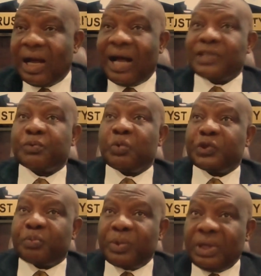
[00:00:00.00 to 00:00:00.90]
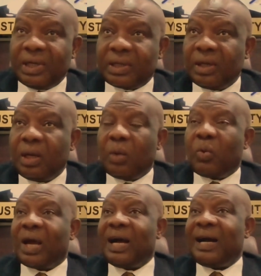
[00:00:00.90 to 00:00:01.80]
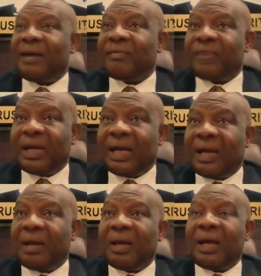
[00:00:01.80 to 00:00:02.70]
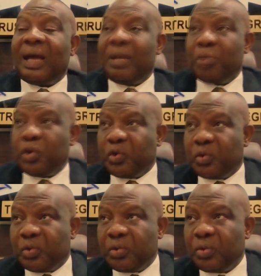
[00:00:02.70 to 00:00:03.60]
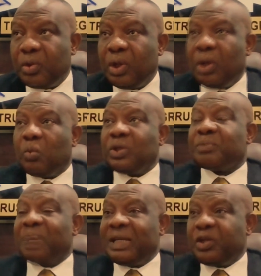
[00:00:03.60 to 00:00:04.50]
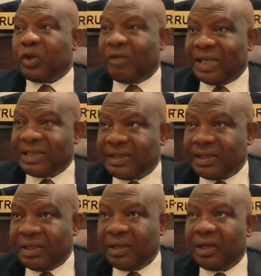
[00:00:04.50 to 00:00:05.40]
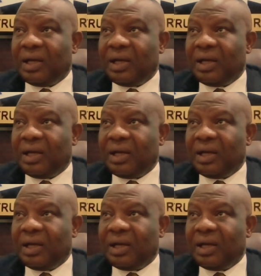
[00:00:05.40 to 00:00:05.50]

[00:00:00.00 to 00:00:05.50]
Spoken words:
As we speak, we have a MOU with many universities